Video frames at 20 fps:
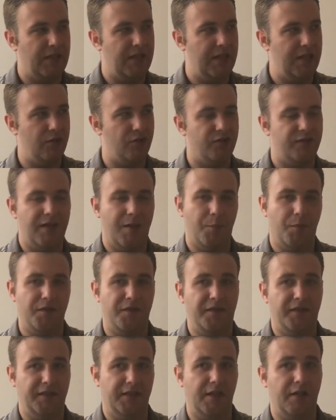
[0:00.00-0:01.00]
each separate
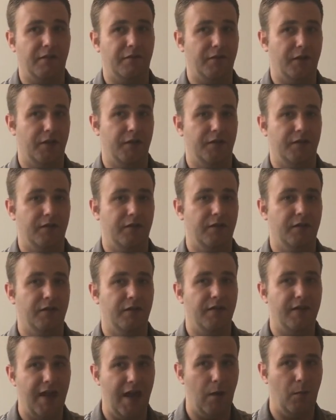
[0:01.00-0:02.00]
sinking fund
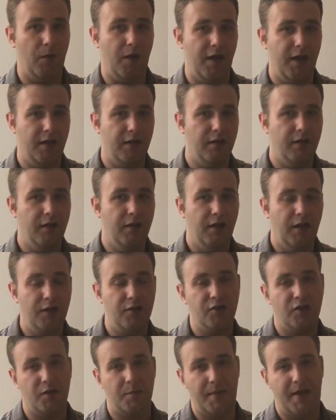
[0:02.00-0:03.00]
that way,
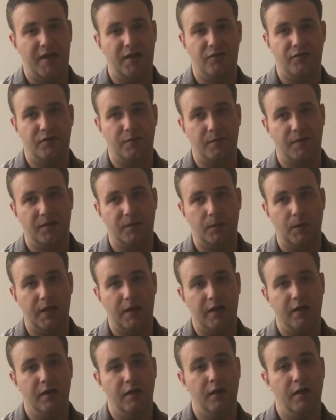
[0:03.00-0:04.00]
and you can manage them this
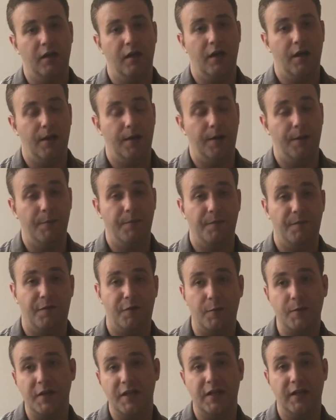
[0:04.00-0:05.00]
way.
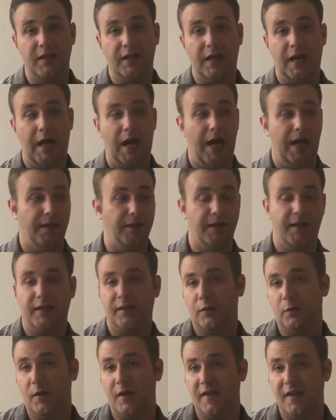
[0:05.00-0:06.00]
For me, I
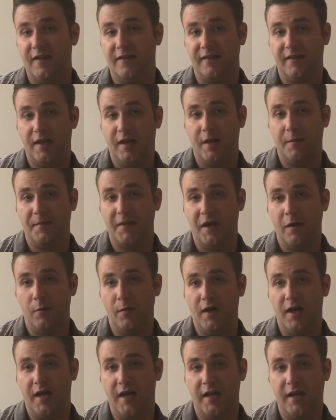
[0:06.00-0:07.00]
like the way that's set up that
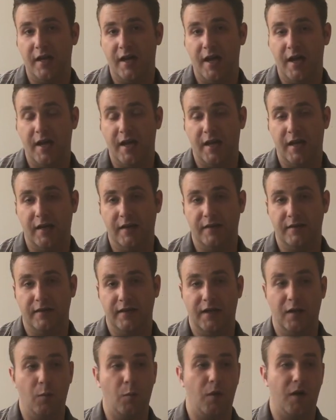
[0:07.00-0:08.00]
way, and
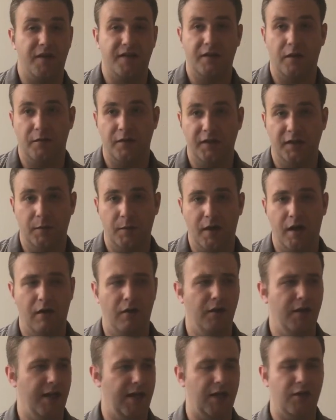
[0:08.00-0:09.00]
it worked out really
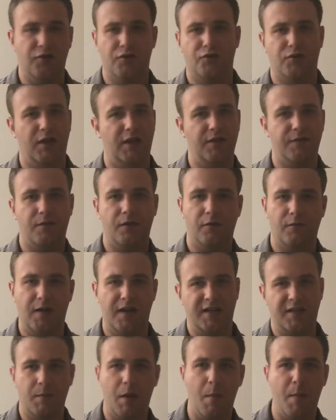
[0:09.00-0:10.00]
well, and I can just transfer it
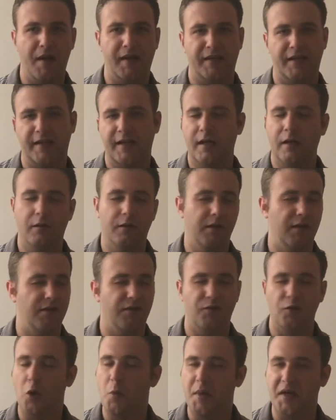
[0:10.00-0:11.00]
right to my bank account, and
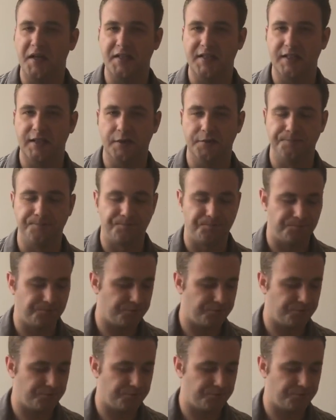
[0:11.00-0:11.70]
it's no big deal.